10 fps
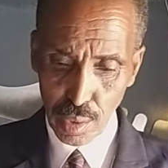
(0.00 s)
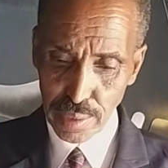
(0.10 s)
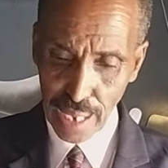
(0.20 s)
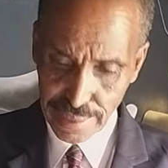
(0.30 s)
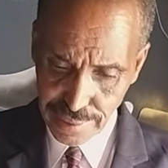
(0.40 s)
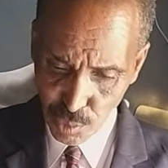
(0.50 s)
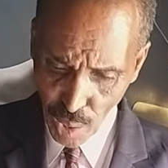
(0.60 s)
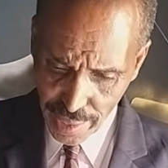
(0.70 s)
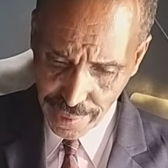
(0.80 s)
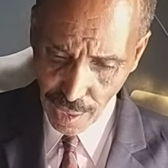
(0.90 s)
That is
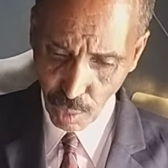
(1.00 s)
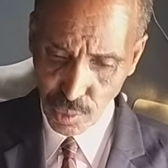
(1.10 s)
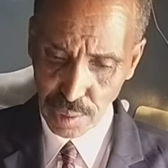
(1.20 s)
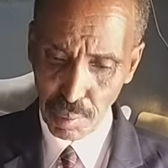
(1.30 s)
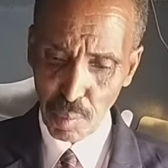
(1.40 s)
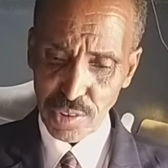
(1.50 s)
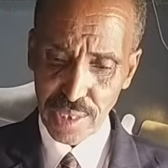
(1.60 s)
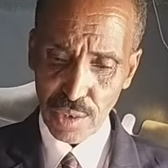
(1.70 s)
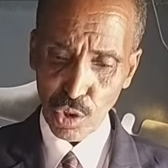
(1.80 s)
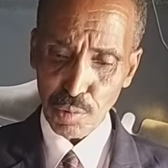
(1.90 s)
why now the Bible
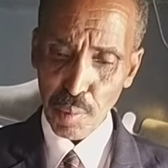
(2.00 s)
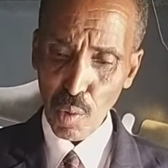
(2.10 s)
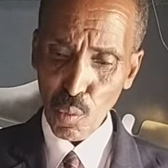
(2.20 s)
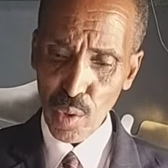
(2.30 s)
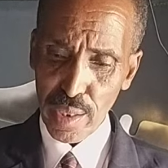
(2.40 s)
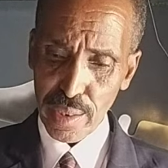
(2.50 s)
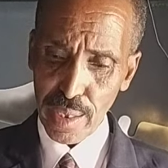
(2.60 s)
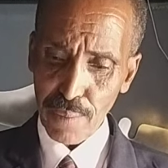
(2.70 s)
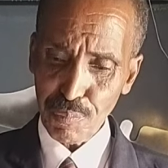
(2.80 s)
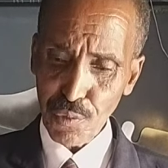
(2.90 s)
says those people with
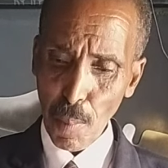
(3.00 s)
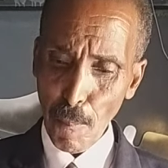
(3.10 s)
the